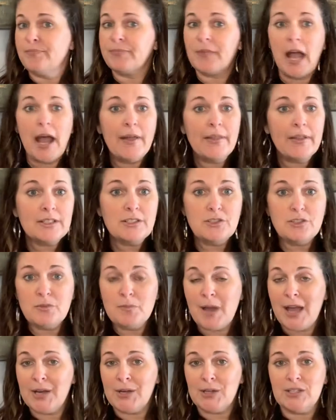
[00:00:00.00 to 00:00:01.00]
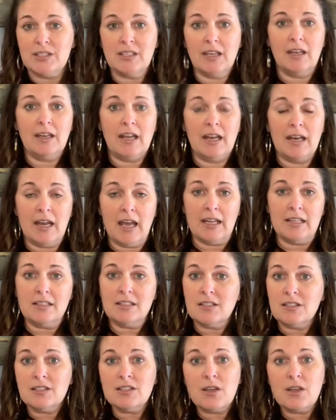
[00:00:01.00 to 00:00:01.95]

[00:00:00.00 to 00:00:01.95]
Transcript: I like to do mine on Sunday nights.